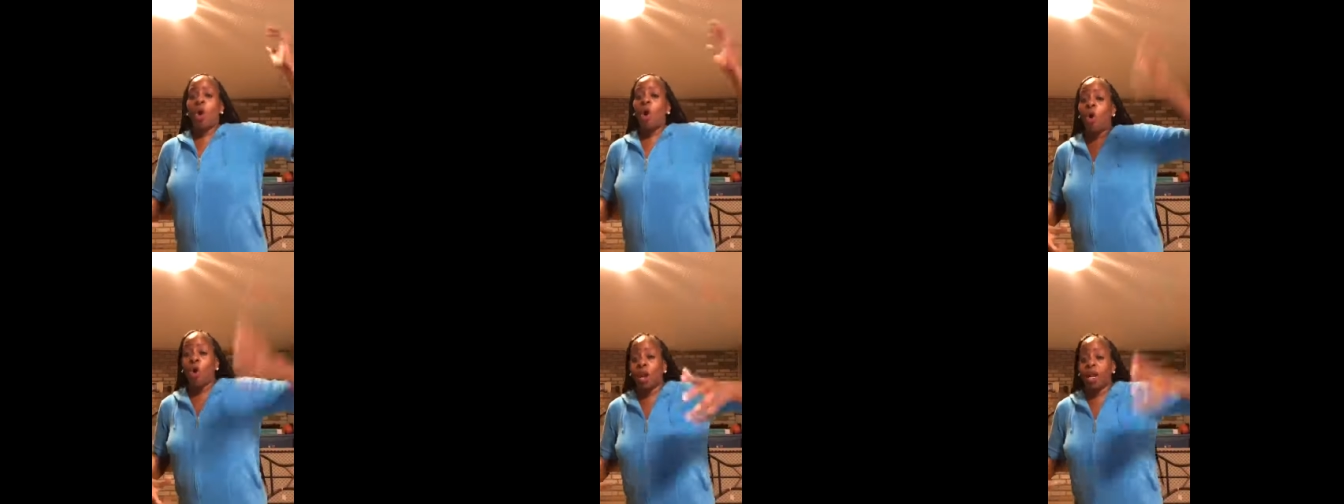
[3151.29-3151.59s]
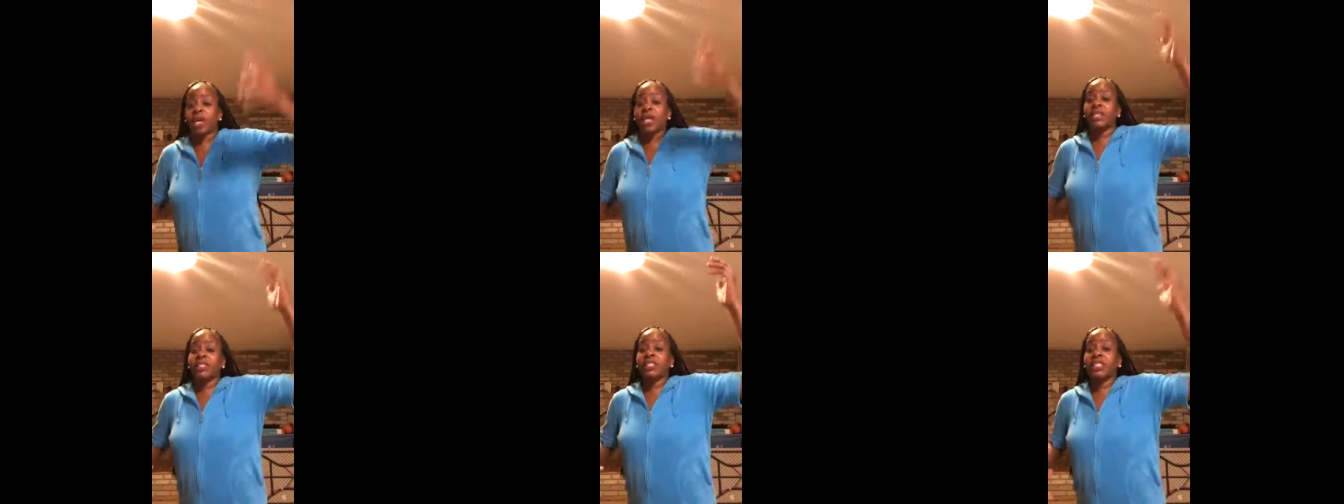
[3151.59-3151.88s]
on
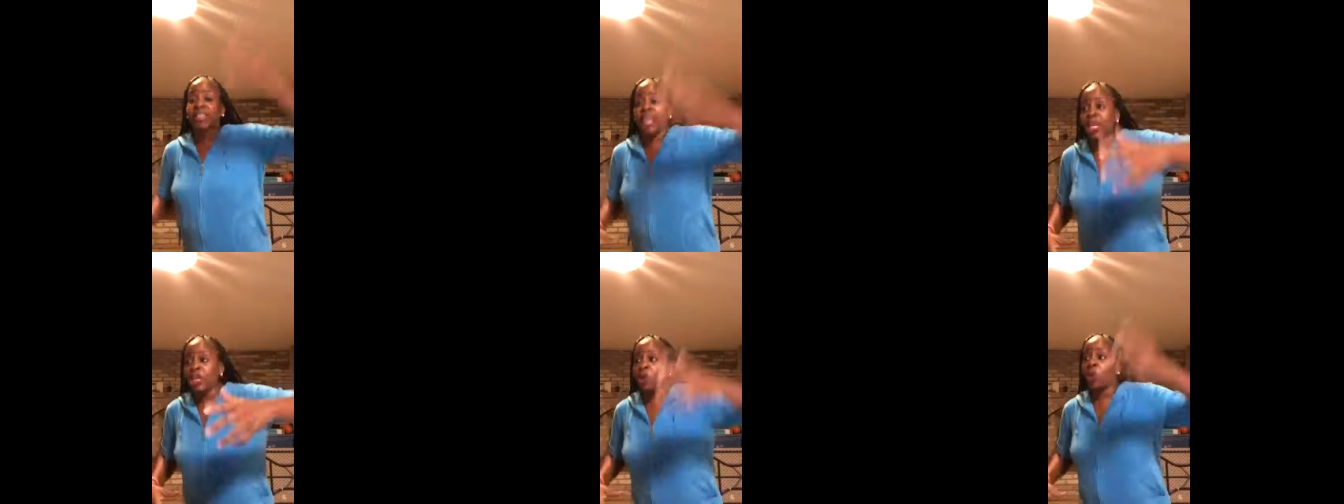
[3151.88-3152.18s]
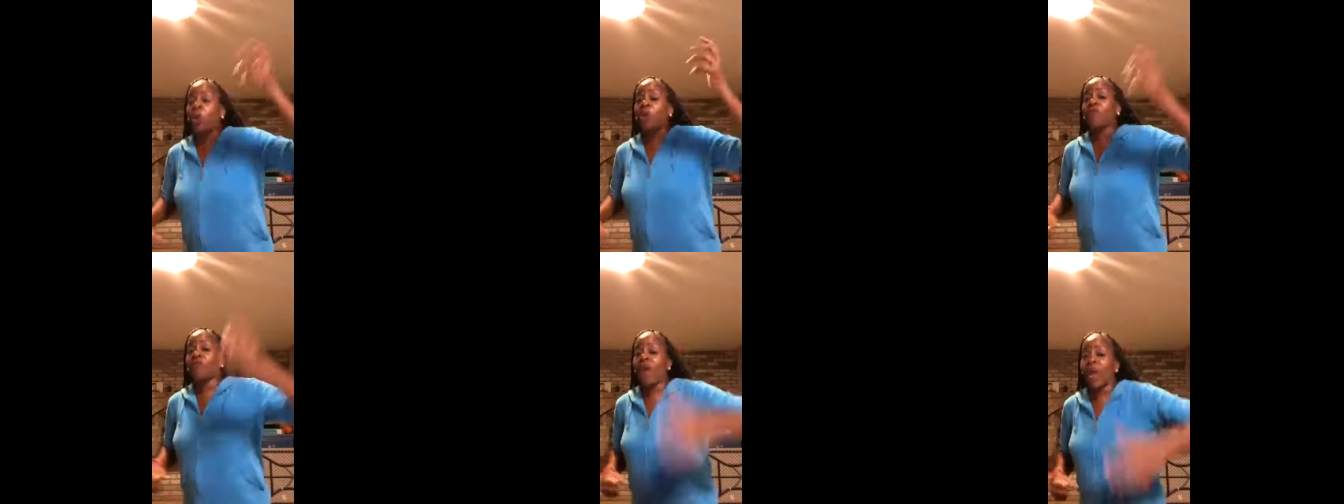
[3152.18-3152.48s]
a
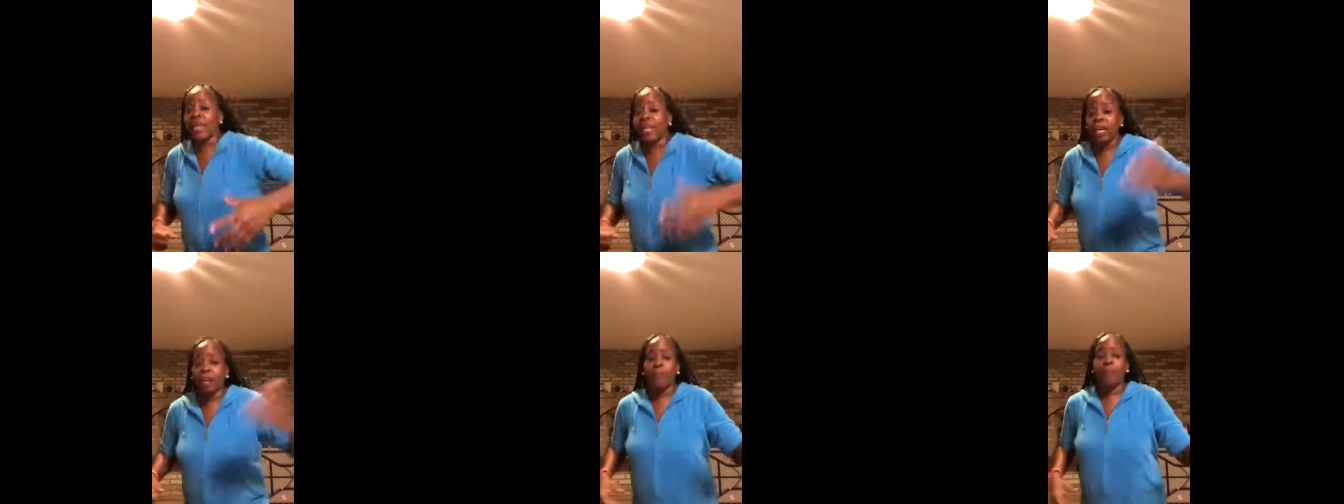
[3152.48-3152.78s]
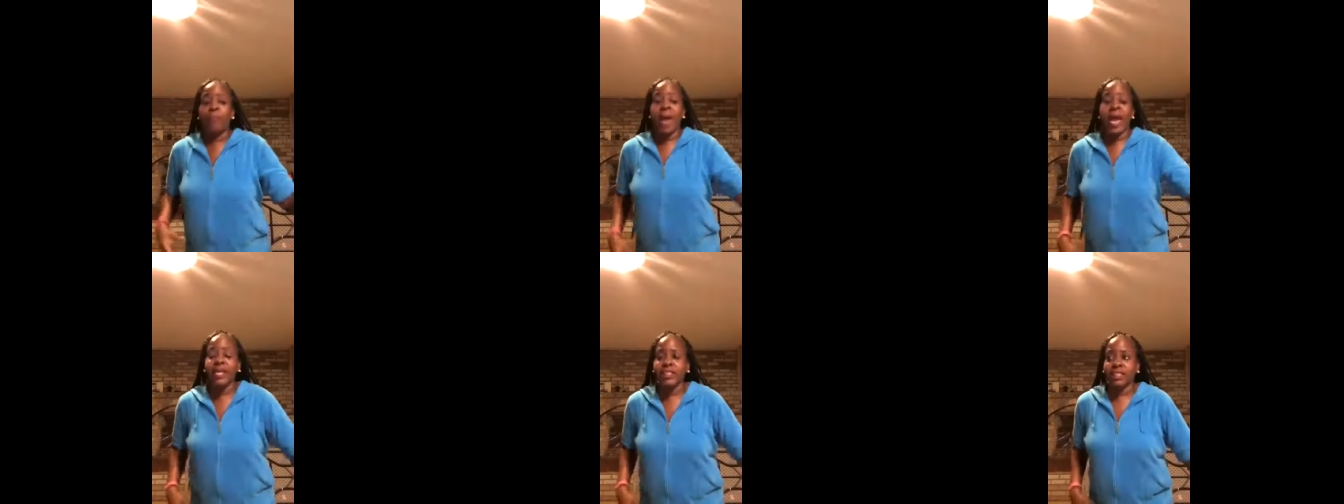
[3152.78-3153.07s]
continual regular
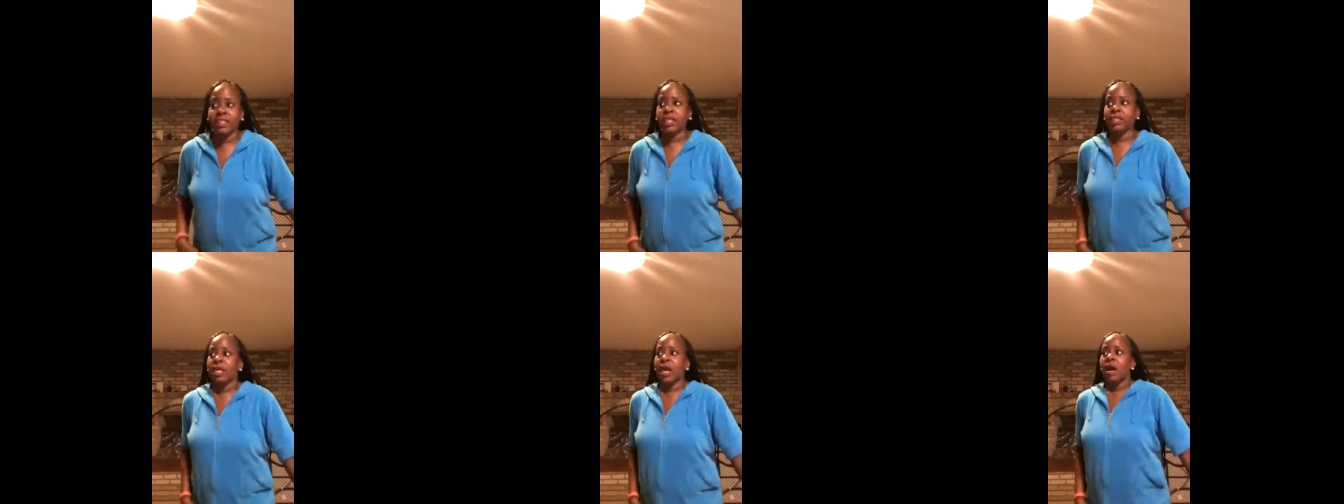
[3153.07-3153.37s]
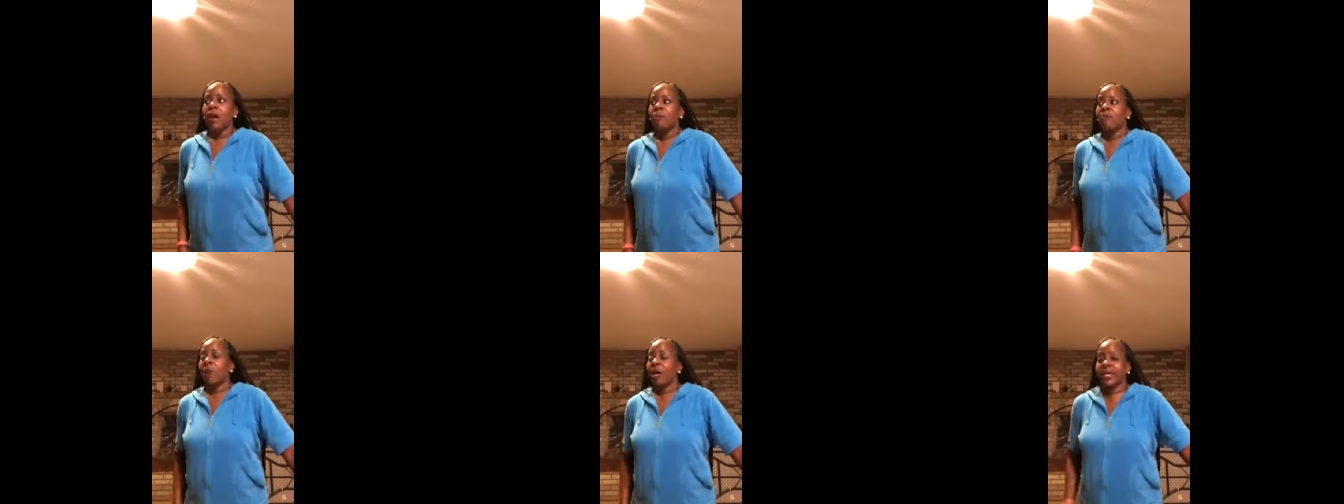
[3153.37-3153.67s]
basis,
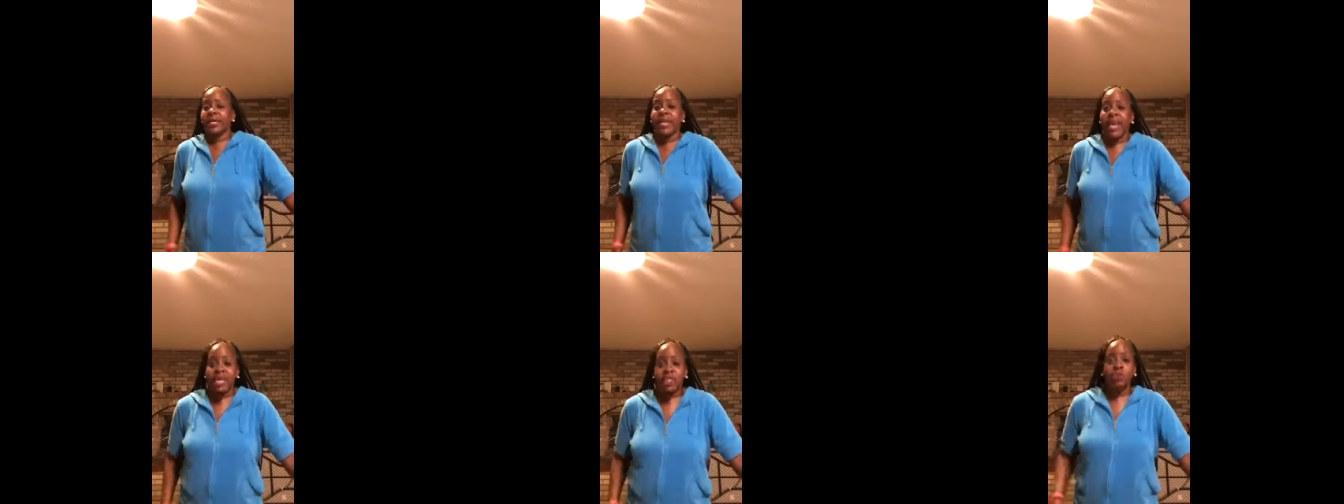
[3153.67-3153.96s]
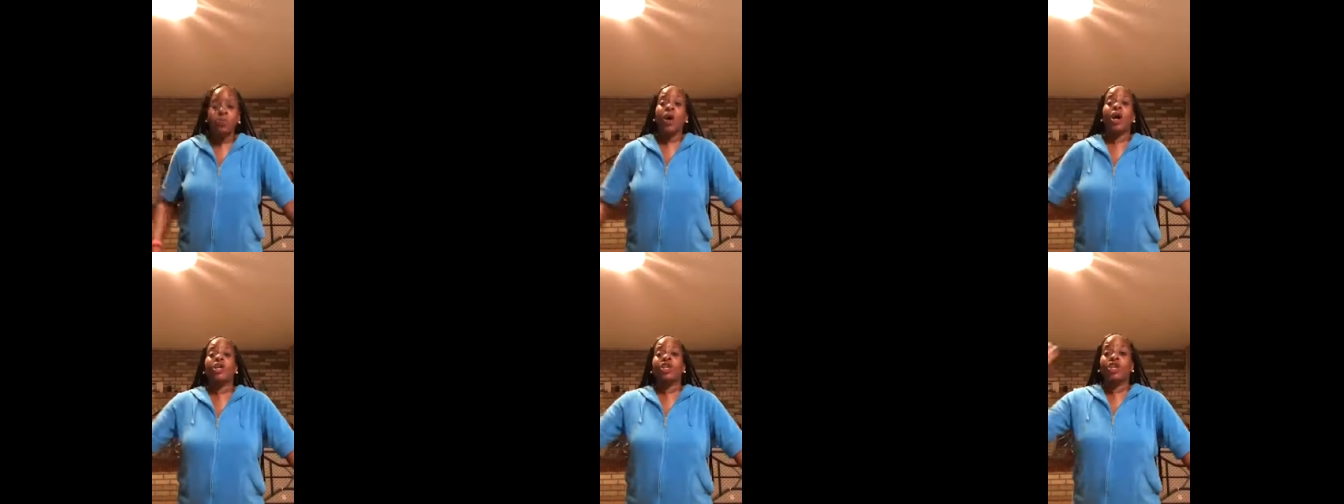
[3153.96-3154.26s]
but
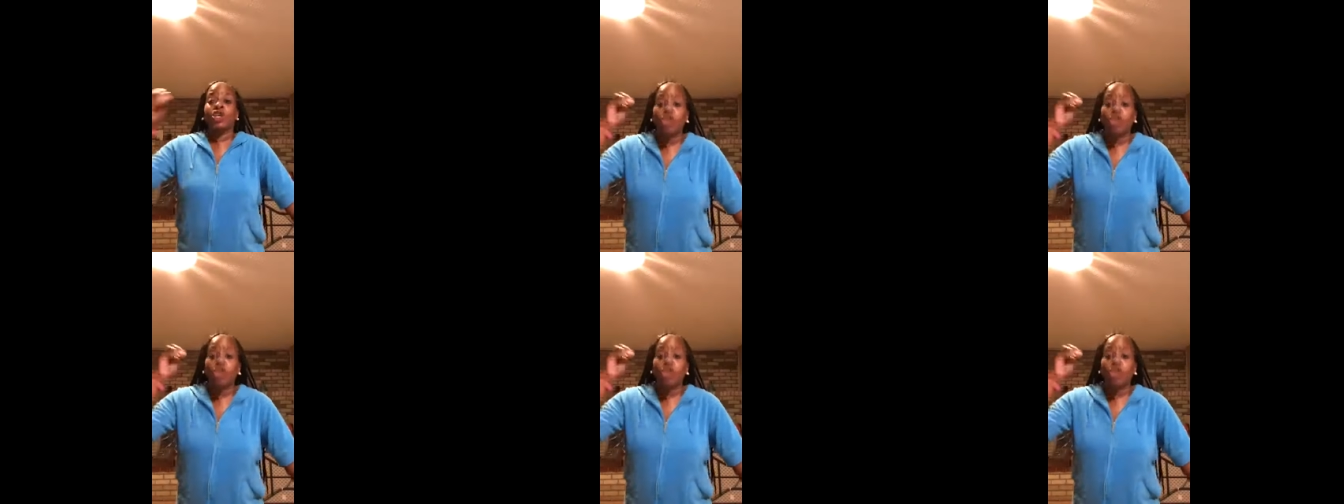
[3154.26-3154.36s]
guess what?